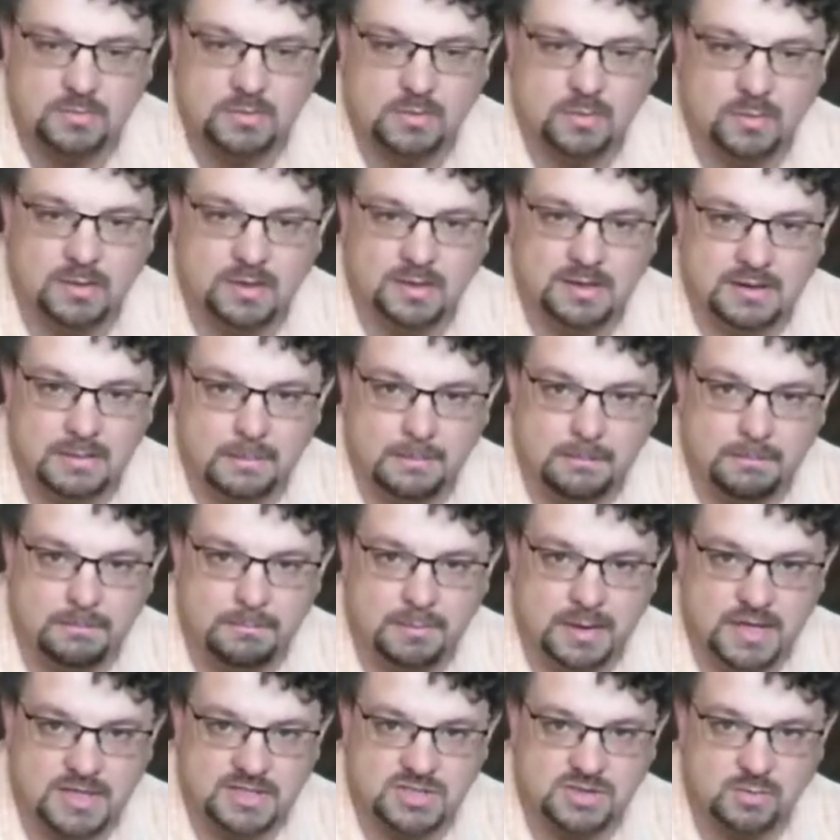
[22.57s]
to be one of the
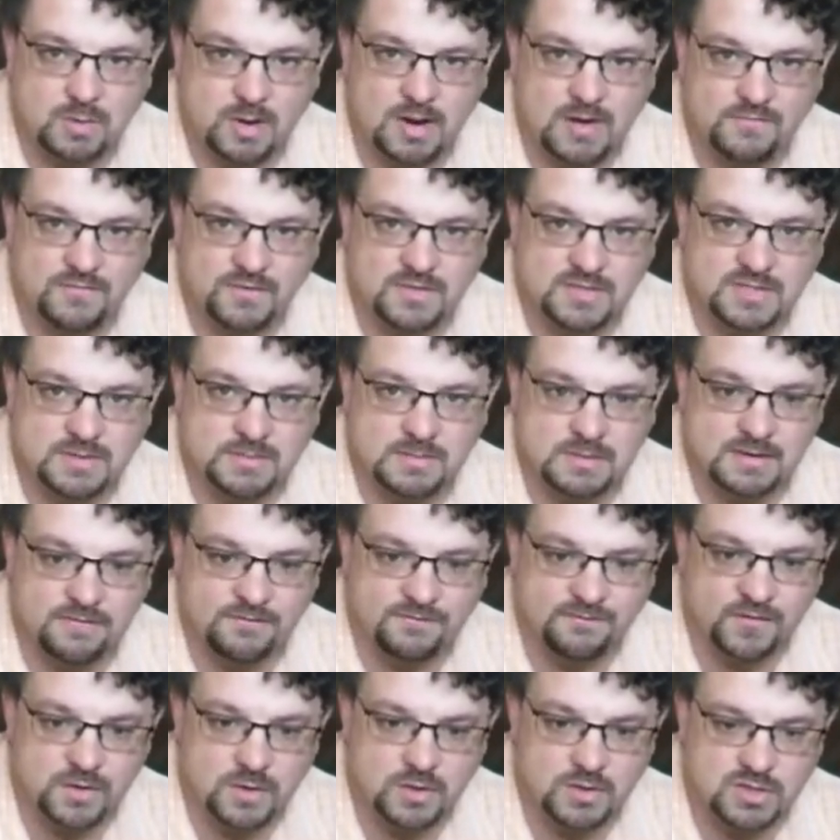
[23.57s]
best rifles to be a
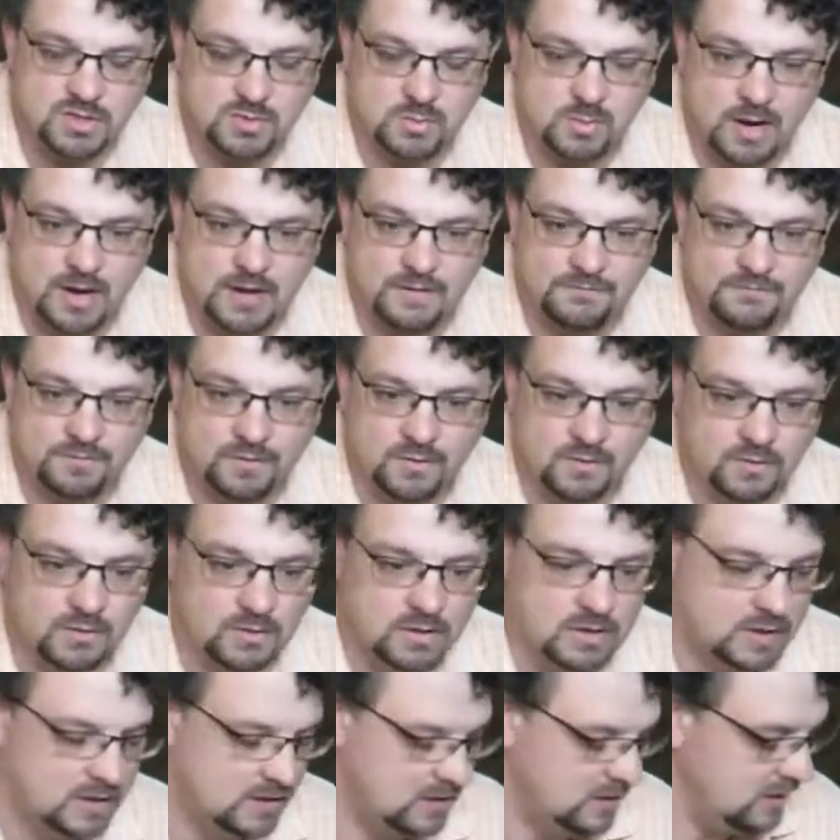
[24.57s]
first
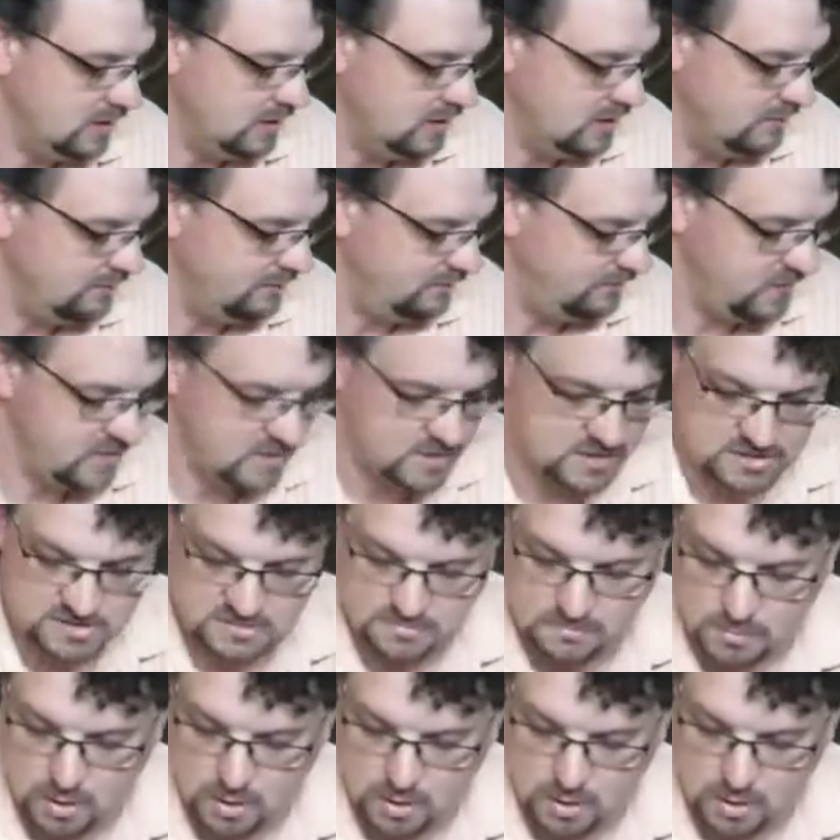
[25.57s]
rifle. It feeds